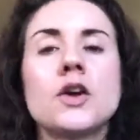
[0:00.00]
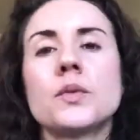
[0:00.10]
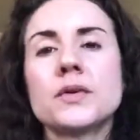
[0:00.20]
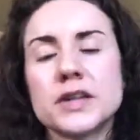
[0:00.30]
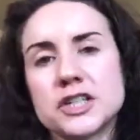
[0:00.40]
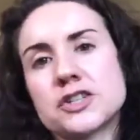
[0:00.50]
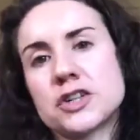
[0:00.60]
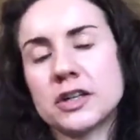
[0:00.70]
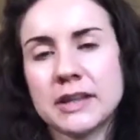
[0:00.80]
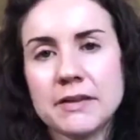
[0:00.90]
we reach a
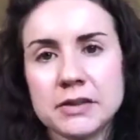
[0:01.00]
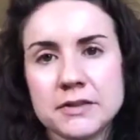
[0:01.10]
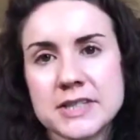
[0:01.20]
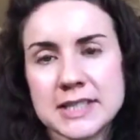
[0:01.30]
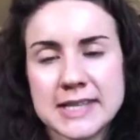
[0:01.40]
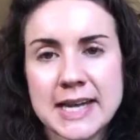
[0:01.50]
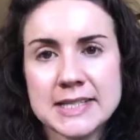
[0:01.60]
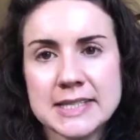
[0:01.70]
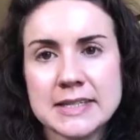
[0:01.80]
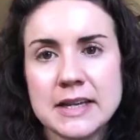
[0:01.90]
certain level of success.